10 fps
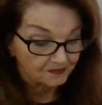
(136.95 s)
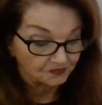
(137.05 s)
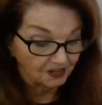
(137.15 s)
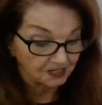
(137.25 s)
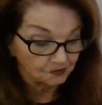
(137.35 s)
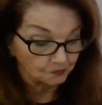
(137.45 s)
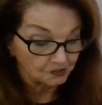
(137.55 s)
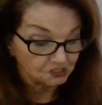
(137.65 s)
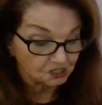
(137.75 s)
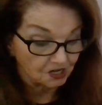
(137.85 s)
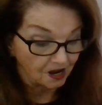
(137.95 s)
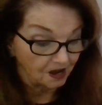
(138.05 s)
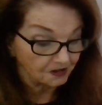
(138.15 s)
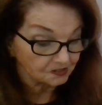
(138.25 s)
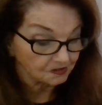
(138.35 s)
that it was
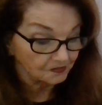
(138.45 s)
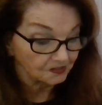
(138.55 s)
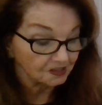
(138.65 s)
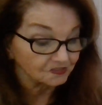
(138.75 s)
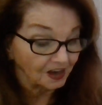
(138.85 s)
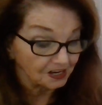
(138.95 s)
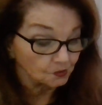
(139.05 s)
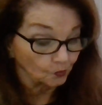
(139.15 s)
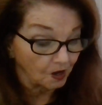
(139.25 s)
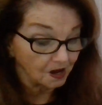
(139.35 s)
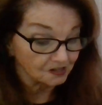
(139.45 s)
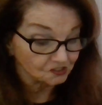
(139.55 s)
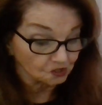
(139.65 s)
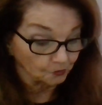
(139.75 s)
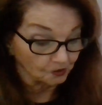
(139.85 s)
not, that it
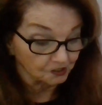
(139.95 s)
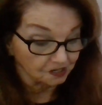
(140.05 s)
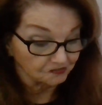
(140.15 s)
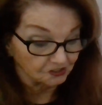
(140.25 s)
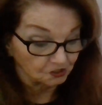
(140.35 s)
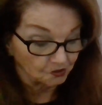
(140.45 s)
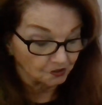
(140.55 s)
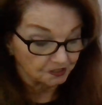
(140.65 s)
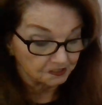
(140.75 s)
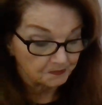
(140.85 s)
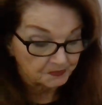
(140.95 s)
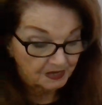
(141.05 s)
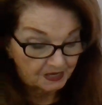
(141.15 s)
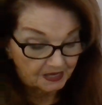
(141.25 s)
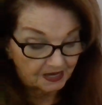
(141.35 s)
was the word of the Lord.
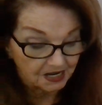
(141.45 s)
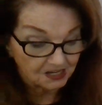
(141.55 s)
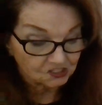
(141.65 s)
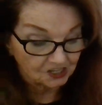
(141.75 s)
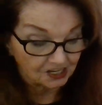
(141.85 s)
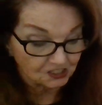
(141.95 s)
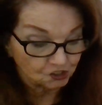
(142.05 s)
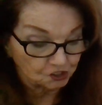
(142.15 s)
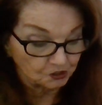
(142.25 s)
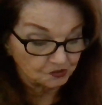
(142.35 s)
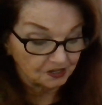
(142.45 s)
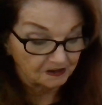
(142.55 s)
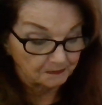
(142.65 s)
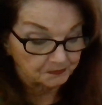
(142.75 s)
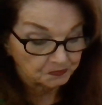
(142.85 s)
And I said unto
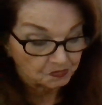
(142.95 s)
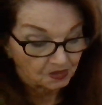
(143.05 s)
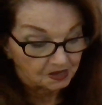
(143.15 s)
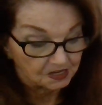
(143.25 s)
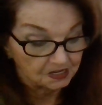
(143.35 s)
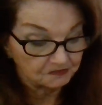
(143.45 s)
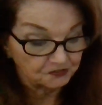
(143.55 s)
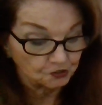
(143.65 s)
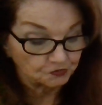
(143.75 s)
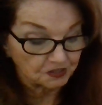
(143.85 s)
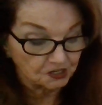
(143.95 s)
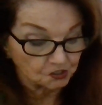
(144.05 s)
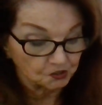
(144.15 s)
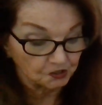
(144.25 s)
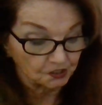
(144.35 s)
them, if you
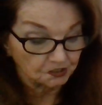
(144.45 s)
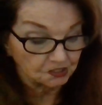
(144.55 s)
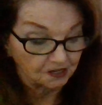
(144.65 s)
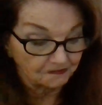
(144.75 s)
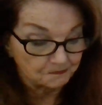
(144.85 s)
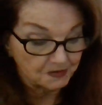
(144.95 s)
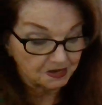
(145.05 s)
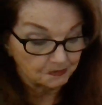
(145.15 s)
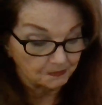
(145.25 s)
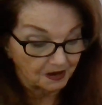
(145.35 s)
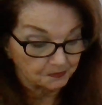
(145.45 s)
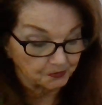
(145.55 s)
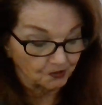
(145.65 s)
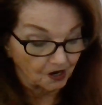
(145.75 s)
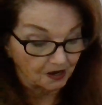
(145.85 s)
think good, give me my
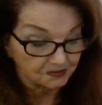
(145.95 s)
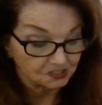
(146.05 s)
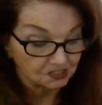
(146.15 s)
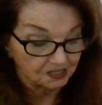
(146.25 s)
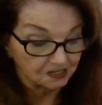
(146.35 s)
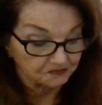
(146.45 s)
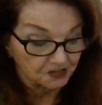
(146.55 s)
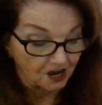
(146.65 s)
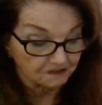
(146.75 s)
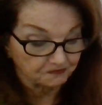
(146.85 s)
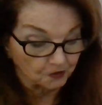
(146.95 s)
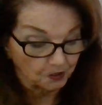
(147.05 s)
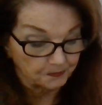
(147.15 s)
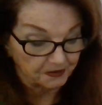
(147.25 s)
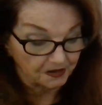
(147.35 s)
price, and if not,
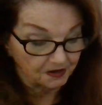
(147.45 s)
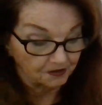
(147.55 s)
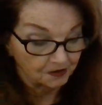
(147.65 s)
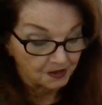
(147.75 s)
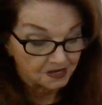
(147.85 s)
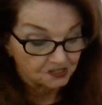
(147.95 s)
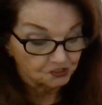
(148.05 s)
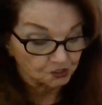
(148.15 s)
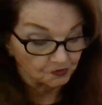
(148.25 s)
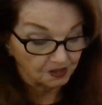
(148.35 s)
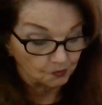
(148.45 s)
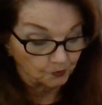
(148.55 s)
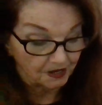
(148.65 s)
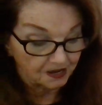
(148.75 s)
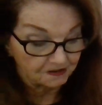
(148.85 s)
forbear. So they
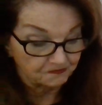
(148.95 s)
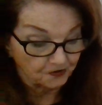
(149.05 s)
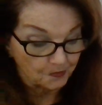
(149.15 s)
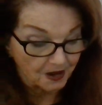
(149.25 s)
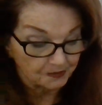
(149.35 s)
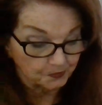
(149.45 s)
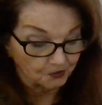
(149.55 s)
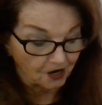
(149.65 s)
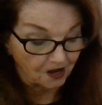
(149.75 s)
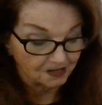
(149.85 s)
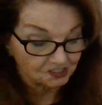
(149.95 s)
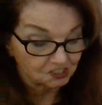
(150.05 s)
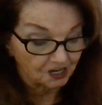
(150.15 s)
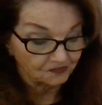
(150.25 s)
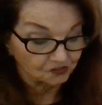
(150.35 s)
weighed for my
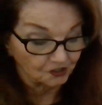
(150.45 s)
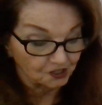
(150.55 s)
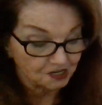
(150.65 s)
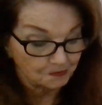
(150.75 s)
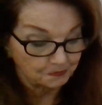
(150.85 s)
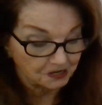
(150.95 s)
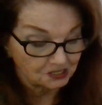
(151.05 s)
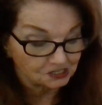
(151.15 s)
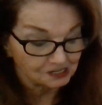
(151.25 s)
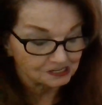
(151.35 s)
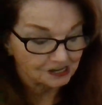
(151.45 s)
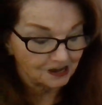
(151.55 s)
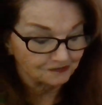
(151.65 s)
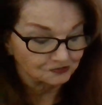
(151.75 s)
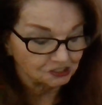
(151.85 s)
price thirty pieces
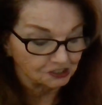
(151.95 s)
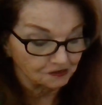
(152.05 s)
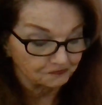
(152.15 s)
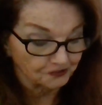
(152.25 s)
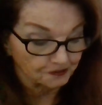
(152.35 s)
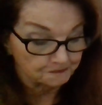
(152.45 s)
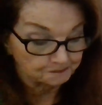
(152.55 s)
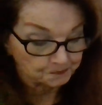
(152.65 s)
of silver.